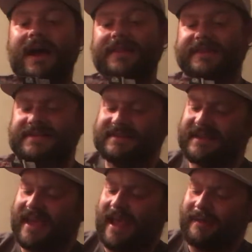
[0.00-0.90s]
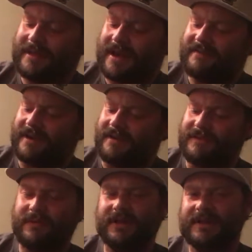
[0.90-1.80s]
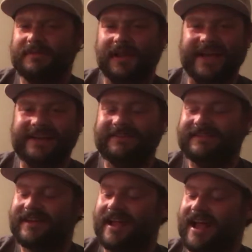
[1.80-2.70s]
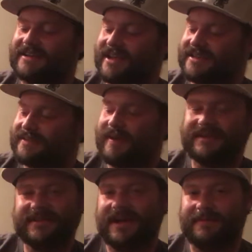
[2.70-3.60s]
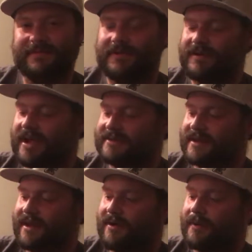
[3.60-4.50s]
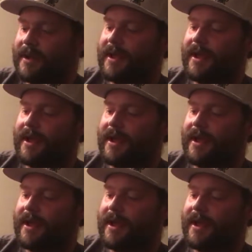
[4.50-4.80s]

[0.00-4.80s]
This is a game that I've never really played. I just picked it up a few days ago.